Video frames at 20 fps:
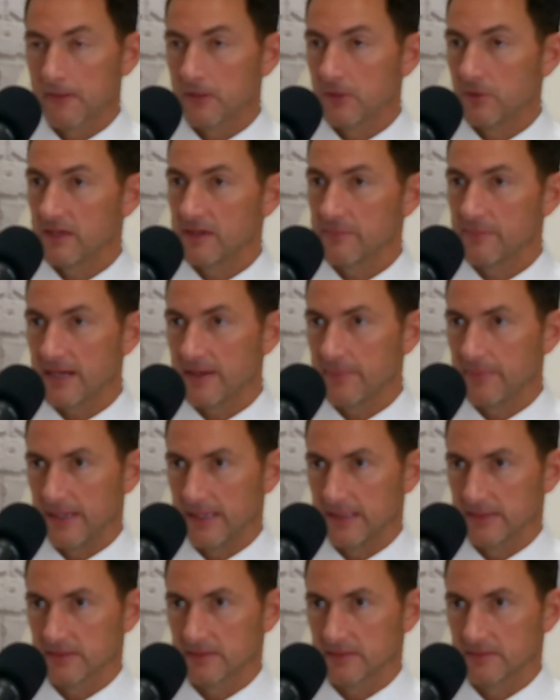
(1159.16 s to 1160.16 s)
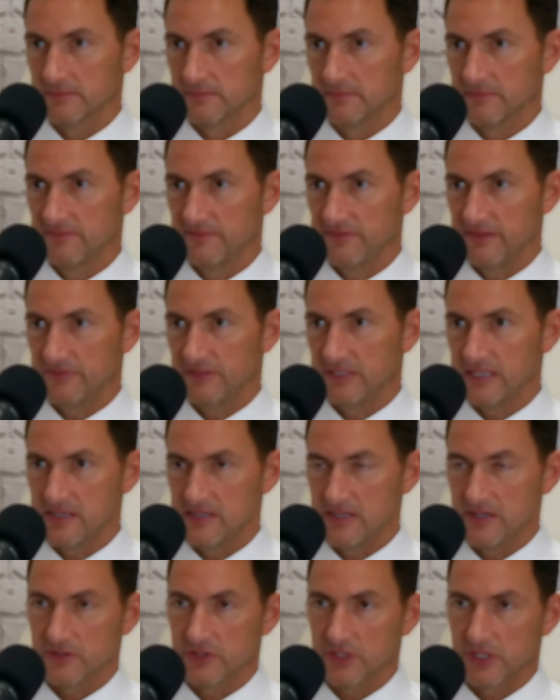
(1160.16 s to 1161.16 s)
a bypass
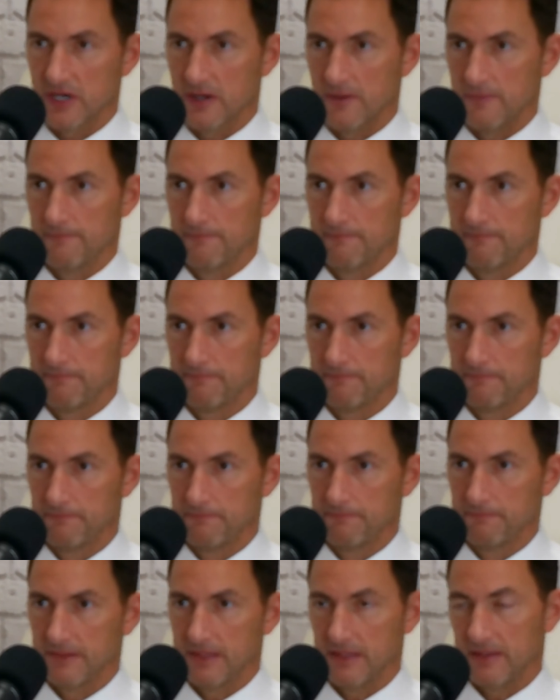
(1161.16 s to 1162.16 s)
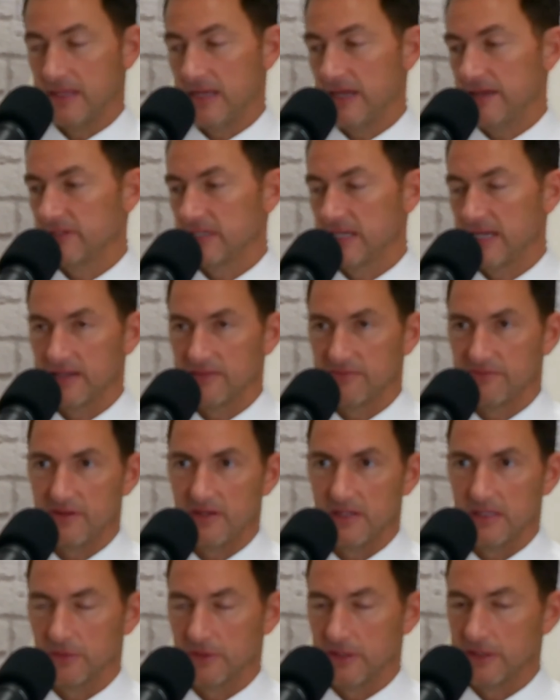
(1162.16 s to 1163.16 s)
15 years ago, and they haven't had
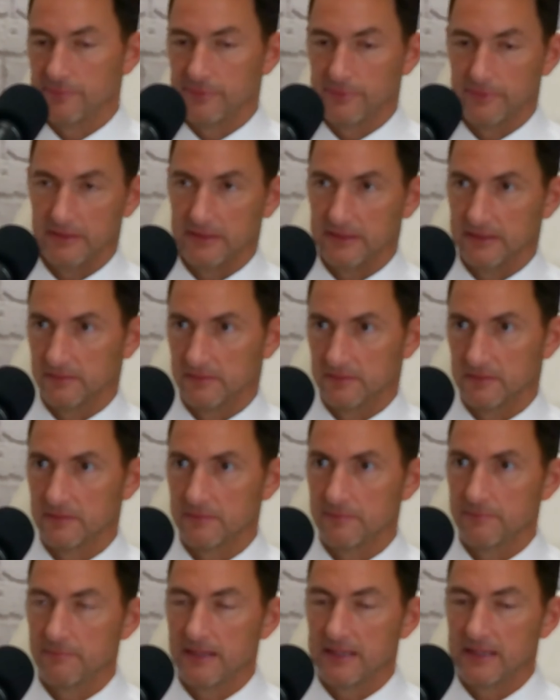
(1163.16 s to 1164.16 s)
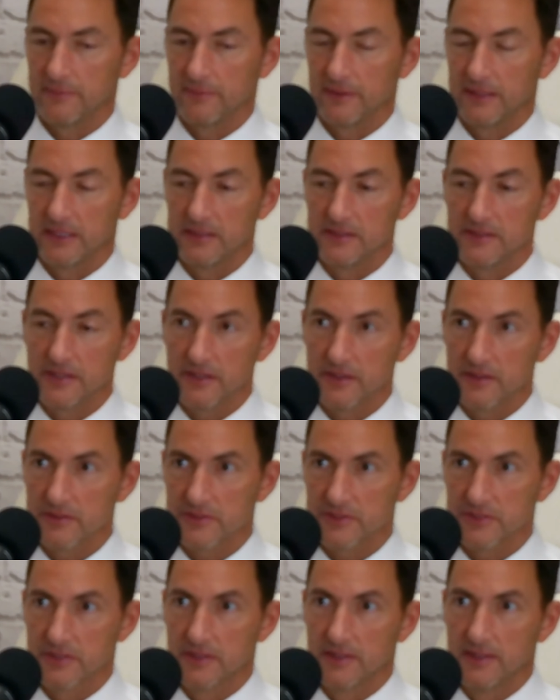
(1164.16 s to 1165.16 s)
follow-up in many, many
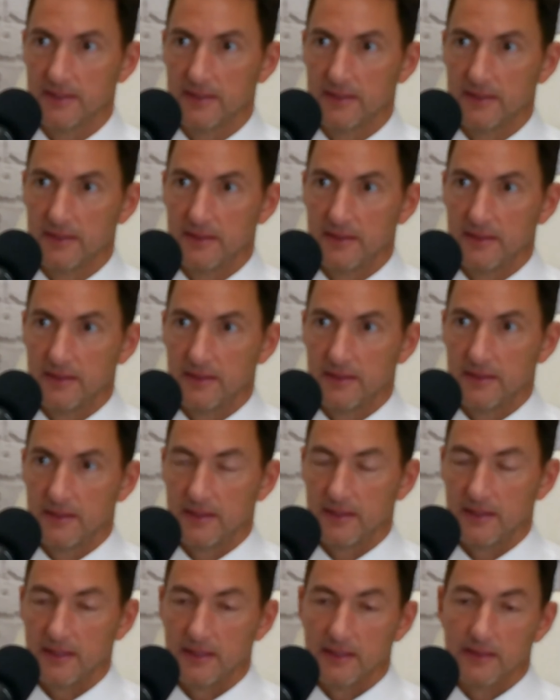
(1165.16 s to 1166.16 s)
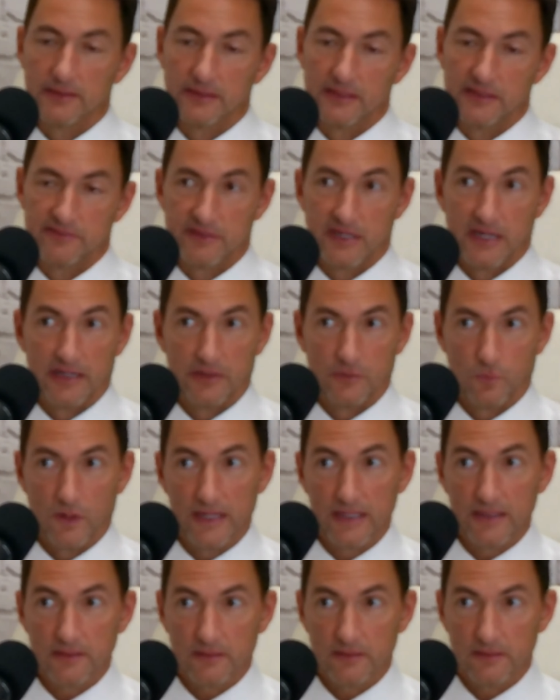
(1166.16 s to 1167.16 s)
years, and they've gained
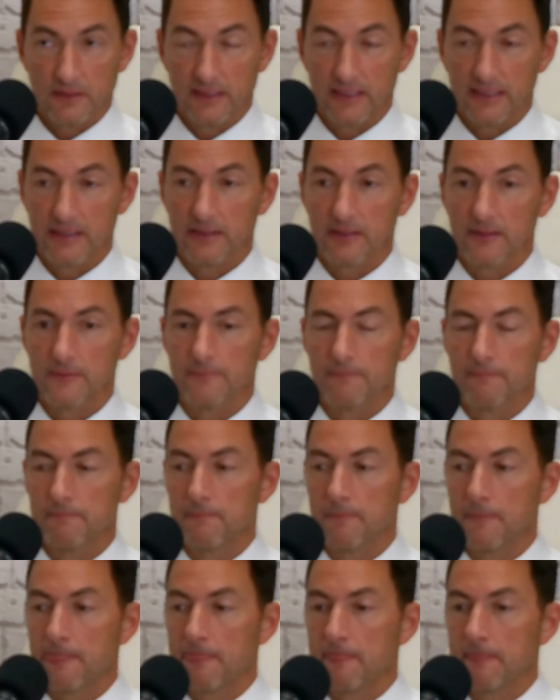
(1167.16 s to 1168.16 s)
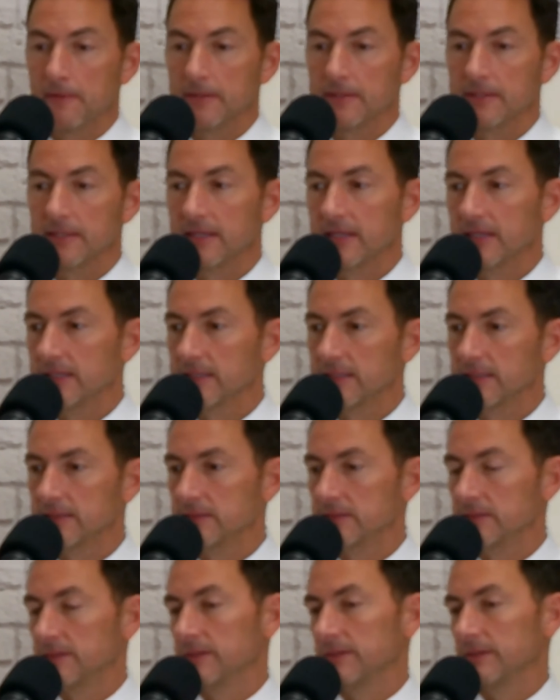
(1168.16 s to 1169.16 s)
weight again,
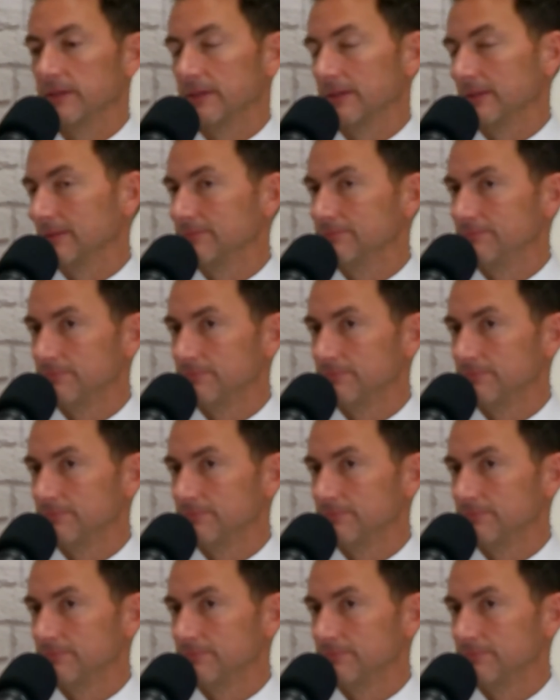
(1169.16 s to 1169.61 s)
and they're